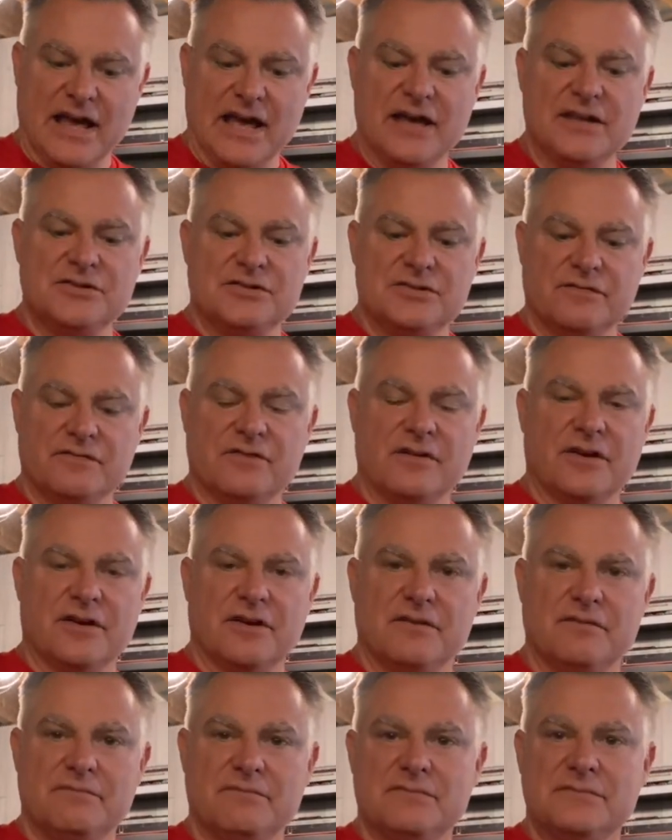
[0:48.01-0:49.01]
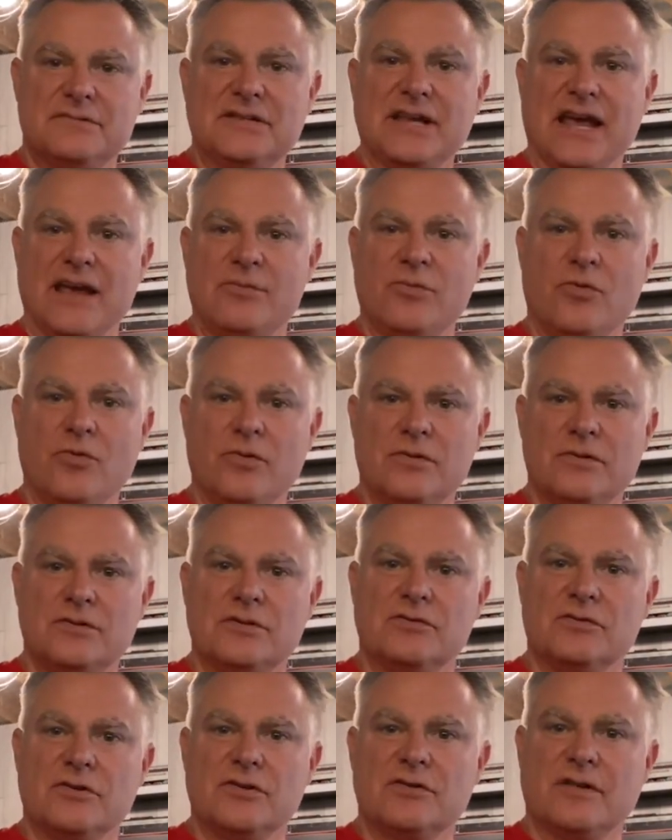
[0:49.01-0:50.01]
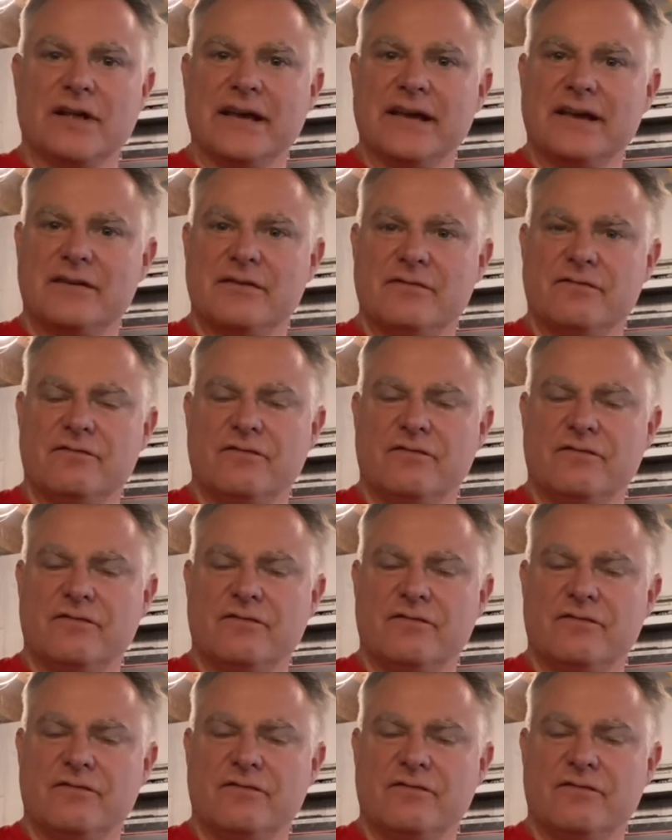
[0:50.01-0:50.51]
edge of the table to look like